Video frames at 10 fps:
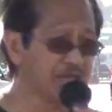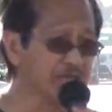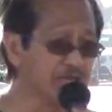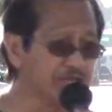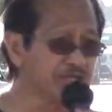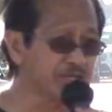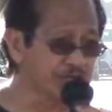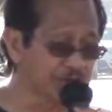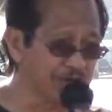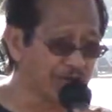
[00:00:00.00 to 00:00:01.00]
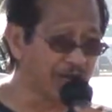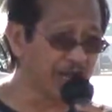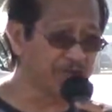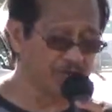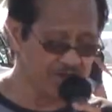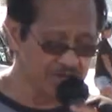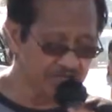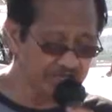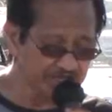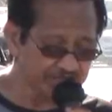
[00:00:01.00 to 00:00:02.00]
This is eternal life.
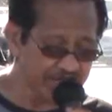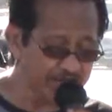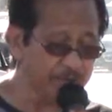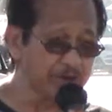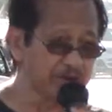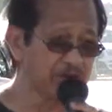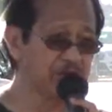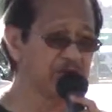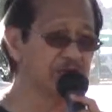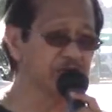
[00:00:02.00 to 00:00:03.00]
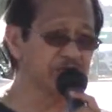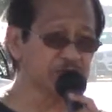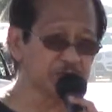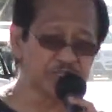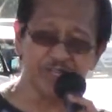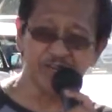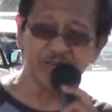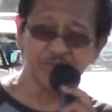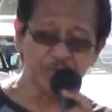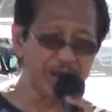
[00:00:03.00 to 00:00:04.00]
This is heaven. This is sitting
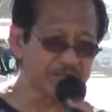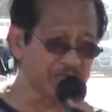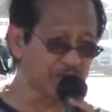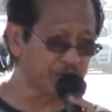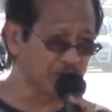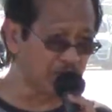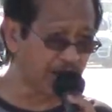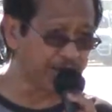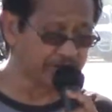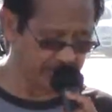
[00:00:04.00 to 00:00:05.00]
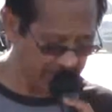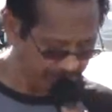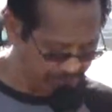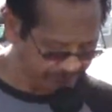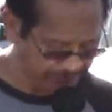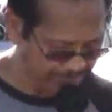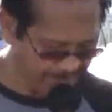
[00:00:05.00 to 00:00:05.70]
at the right hand of God. Amen.